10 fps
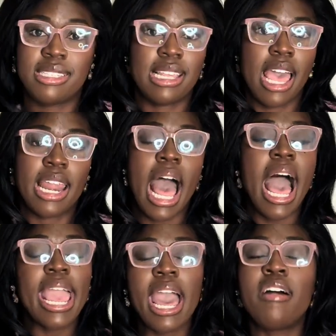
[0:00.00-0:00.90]
said,
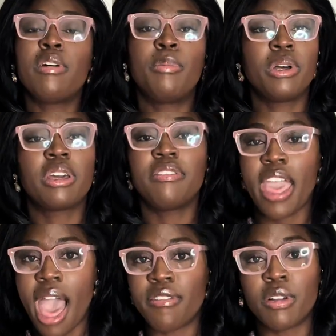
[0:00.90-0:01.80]
I have a book of
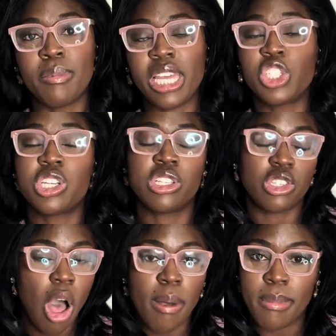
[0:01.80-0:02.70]
affirmations
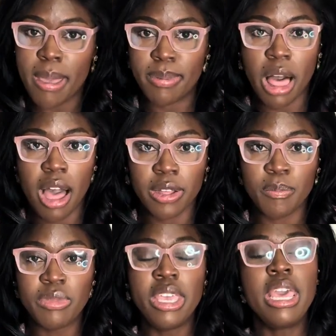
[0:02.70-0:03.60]
on my blog,
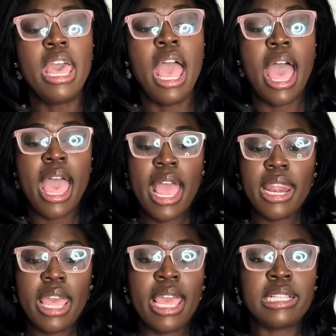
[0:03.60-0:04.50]

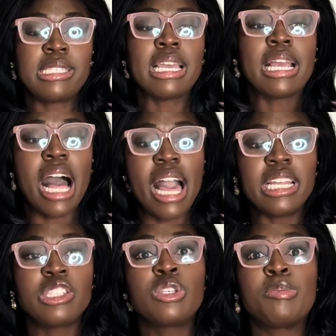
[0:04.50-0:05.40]
and it's a
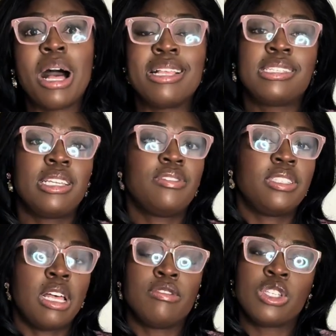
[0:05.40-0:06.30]
guide to positive
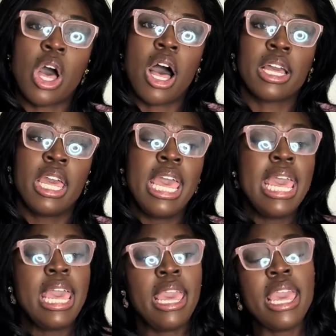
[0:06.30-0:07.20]
self-talk.
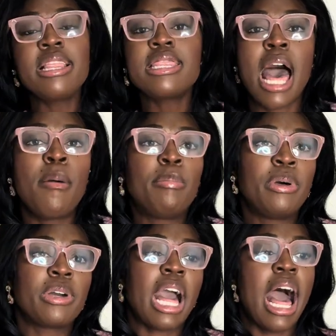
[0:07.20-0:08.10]
In that
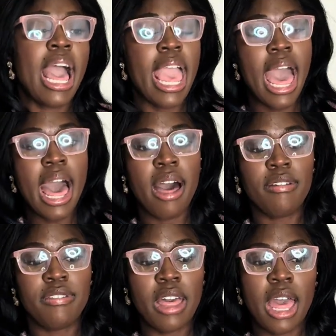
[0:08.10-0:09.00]
book,
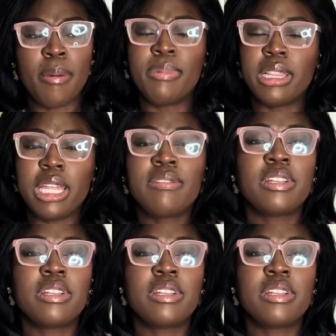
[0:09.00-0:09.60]
I believe